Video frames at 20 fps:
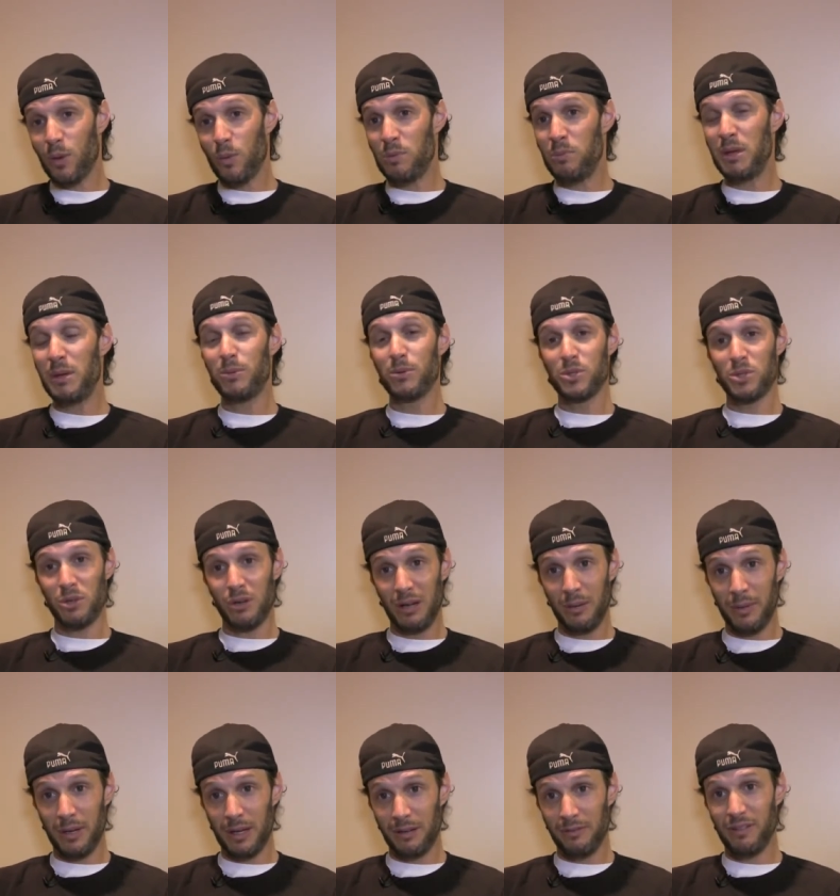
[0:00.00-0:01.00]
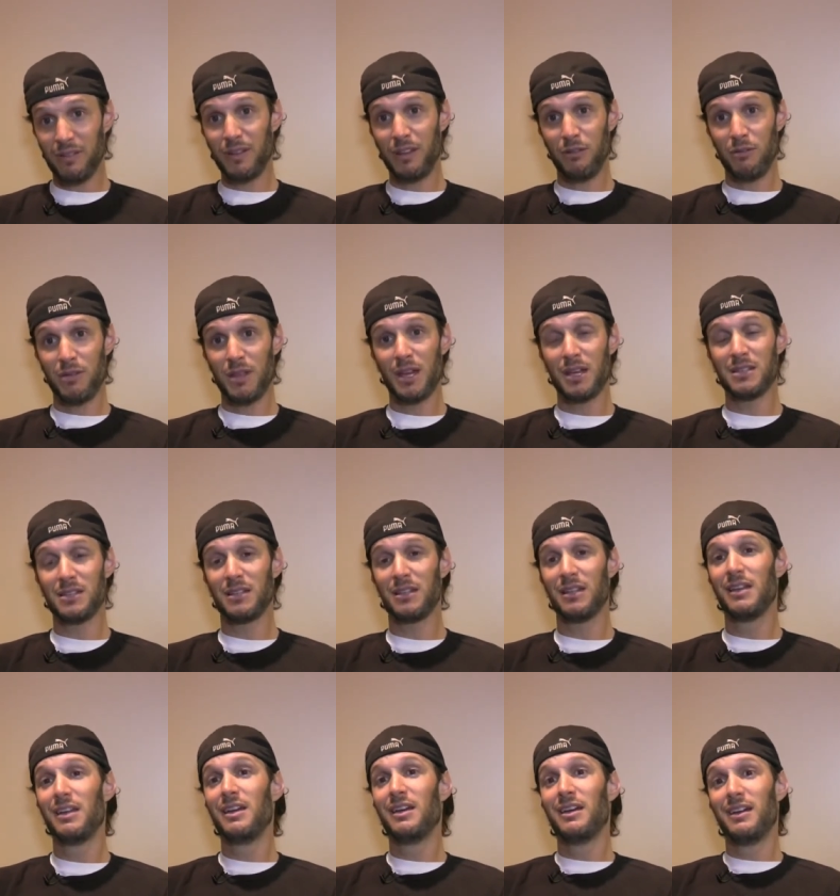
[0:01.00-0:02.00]
with people screaming, fifty-three
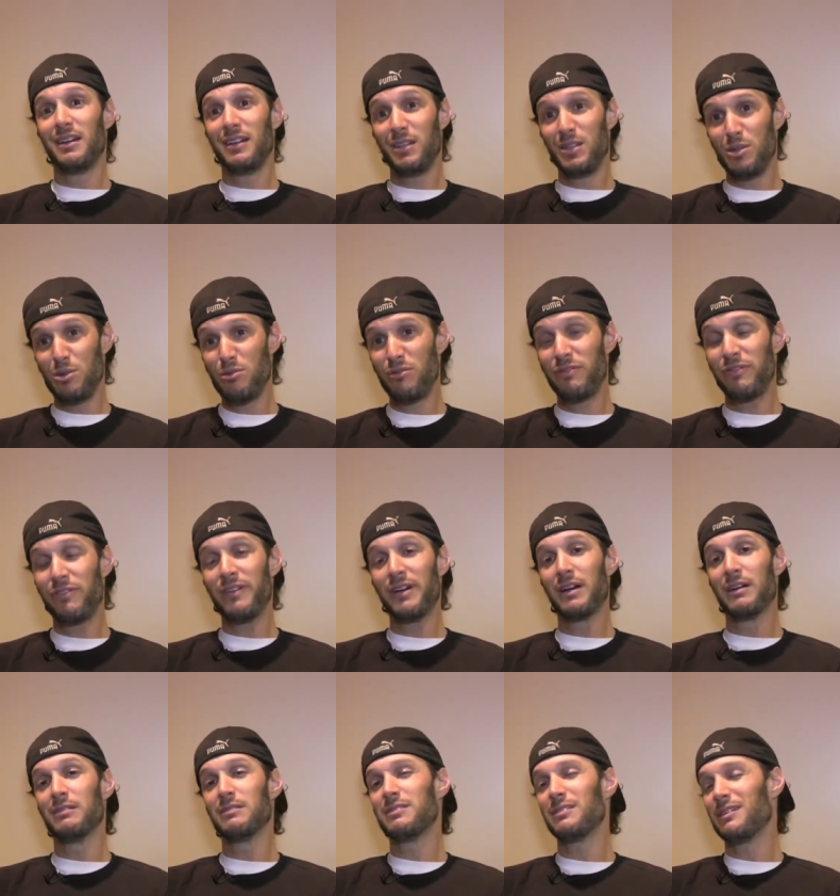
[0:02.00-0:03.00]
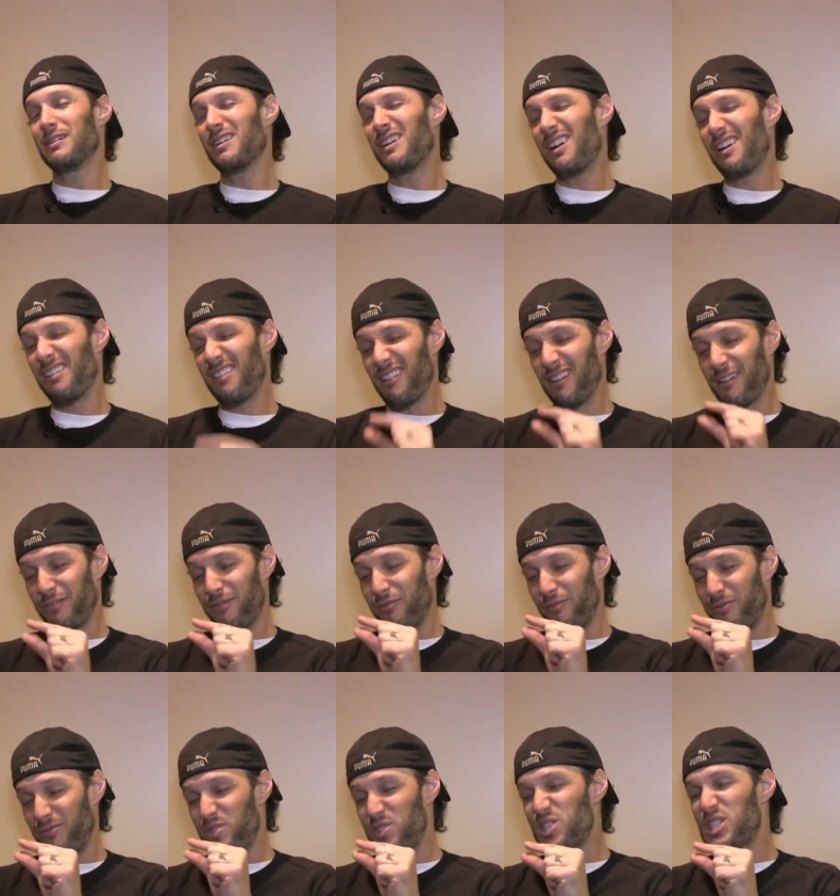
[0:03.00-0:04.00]
thousand, you felt a, a
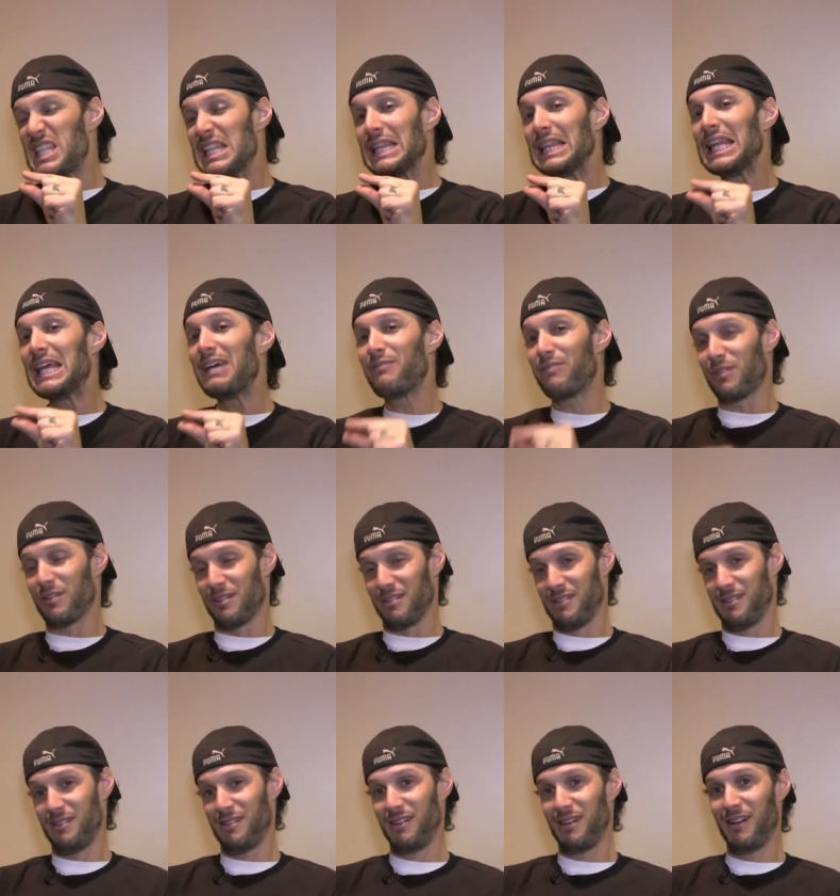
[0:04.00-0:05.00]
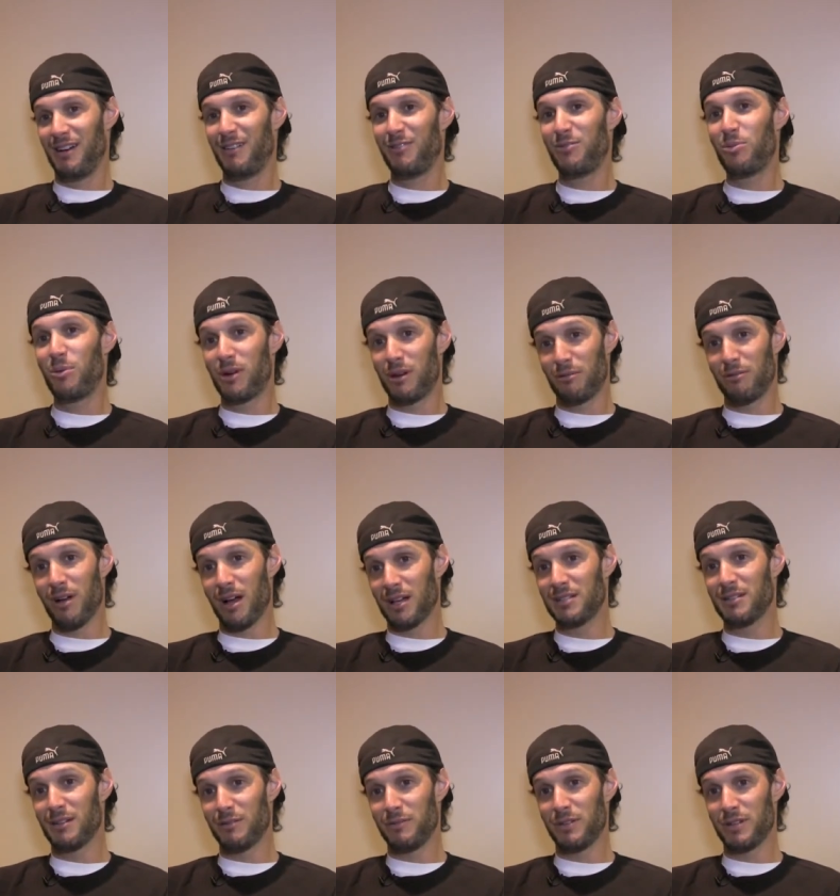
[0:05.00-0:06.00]
sliver of what a
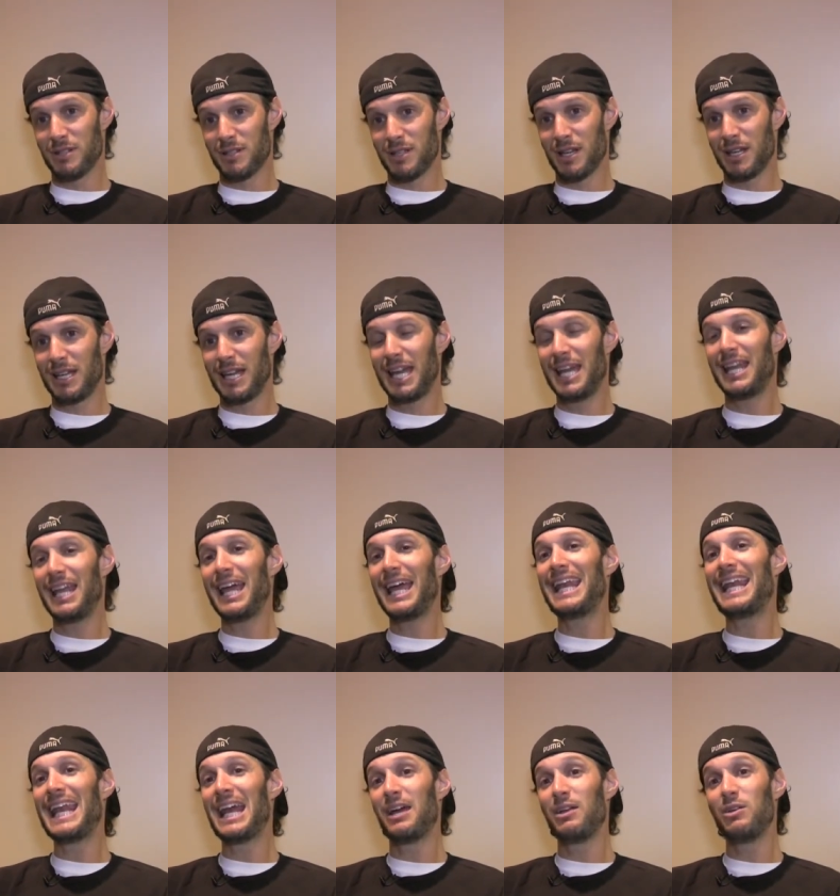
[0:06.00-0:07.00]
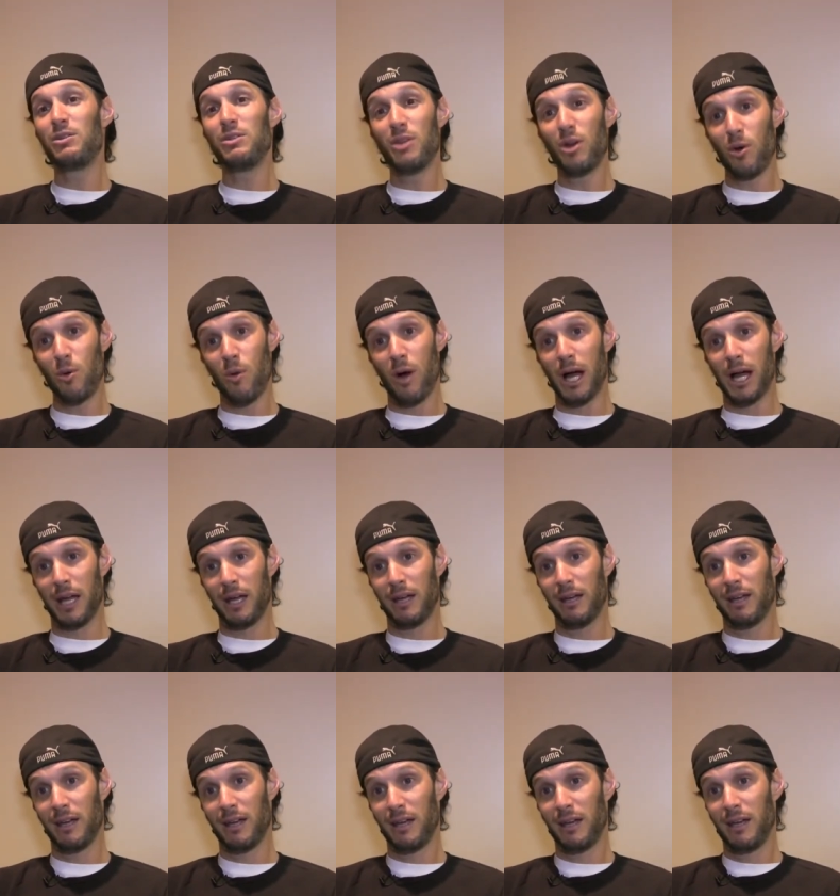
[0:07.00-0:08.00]
rock star feels like. Sure. And, and now you know
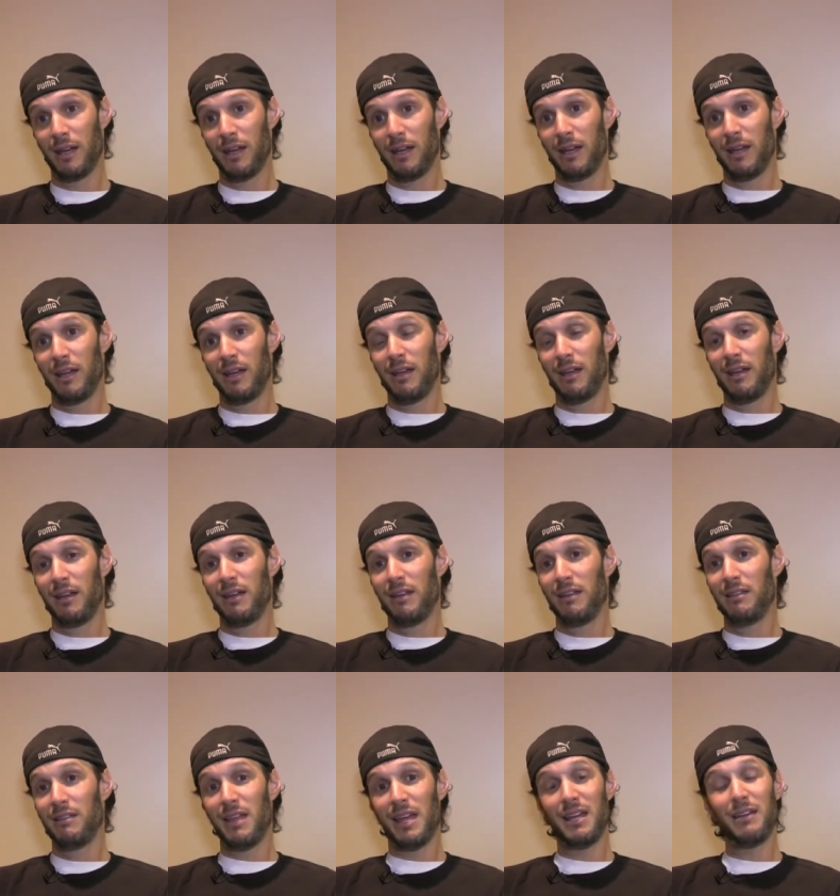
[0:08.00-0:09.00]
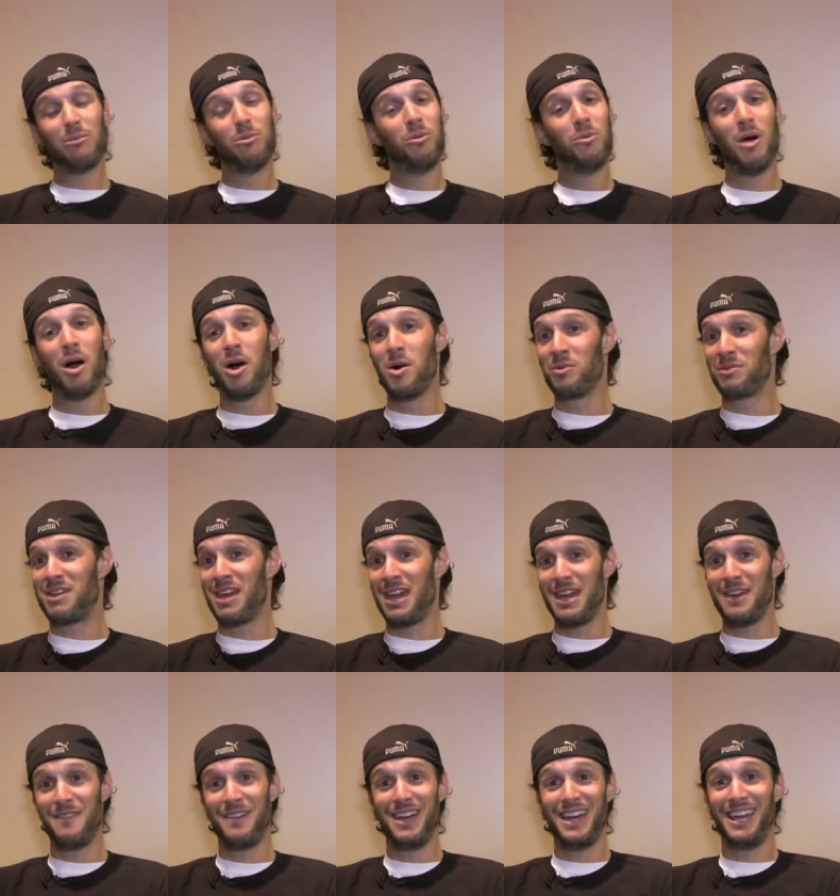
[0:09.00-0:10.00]
why they won't
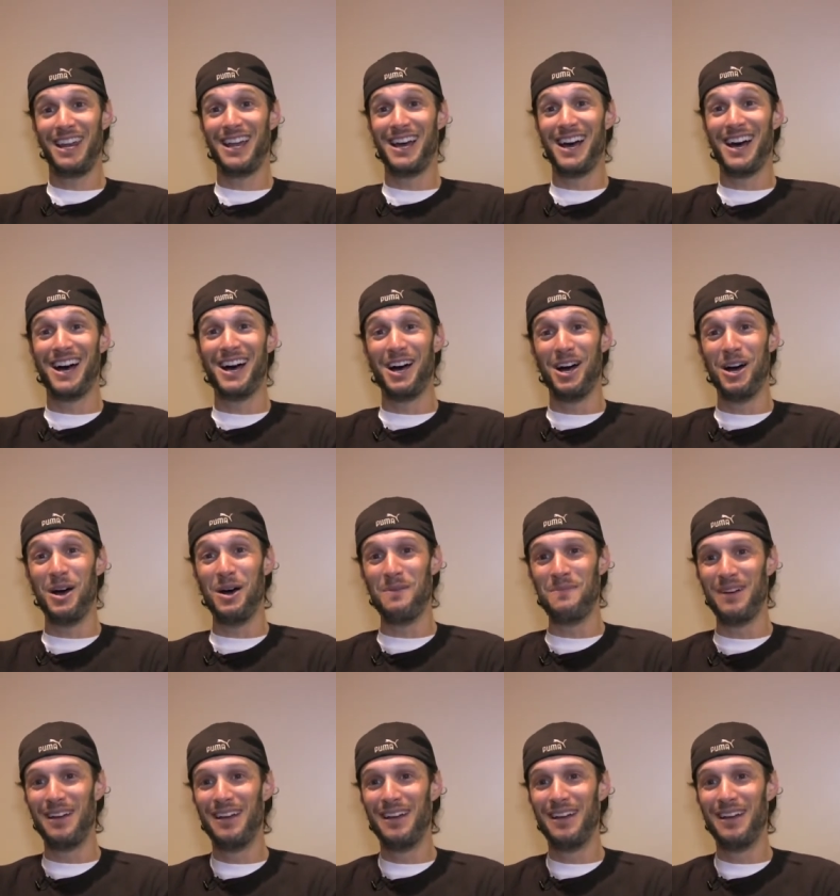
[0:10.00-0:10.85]
give it up.